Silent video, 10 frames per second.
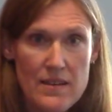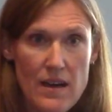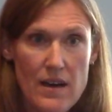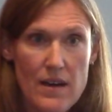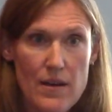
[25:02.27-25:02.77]

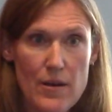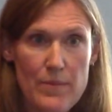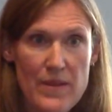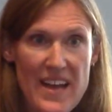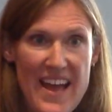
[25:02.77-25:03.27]

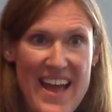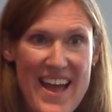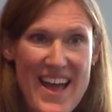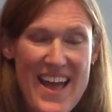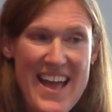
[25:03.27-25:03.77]

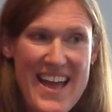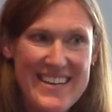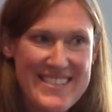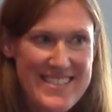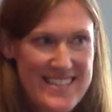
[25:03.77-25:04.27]
And
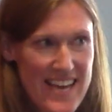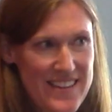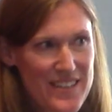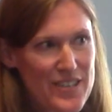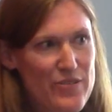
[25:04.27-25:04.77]

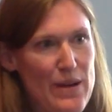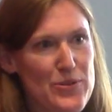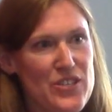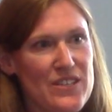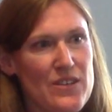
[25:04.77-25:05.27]
instead, the
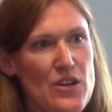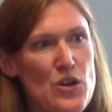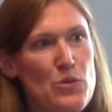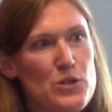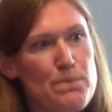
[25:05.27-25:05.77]
corruption
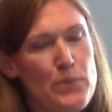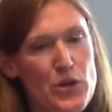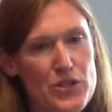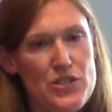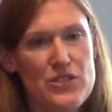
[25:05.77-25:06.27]
was
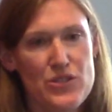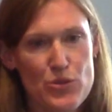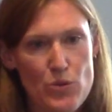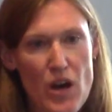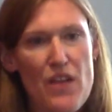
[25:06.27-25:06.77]
pushed
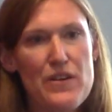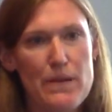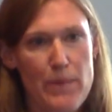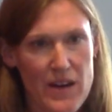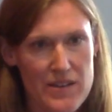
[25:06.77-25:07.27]
to other
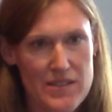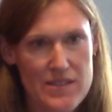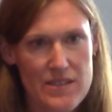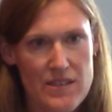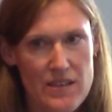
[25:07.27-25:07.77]

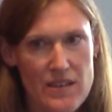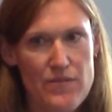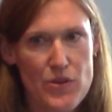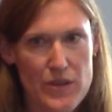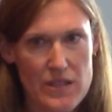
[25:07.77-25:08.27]
parts of
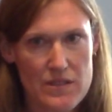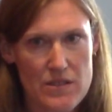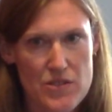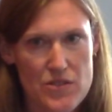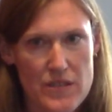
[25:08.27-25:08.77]
the oil
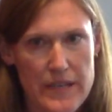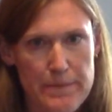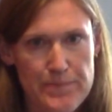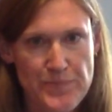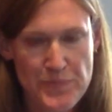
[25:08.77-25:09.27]
industry.
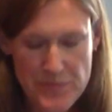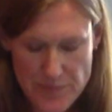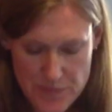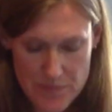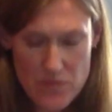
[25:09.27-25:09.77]

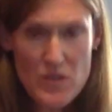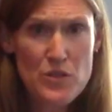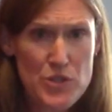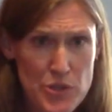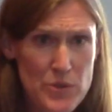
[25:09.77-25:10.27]

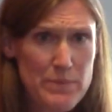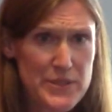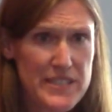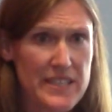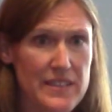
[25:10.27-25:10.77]
2 in
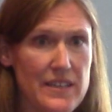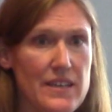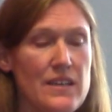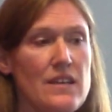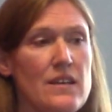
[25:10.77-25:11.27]
particular.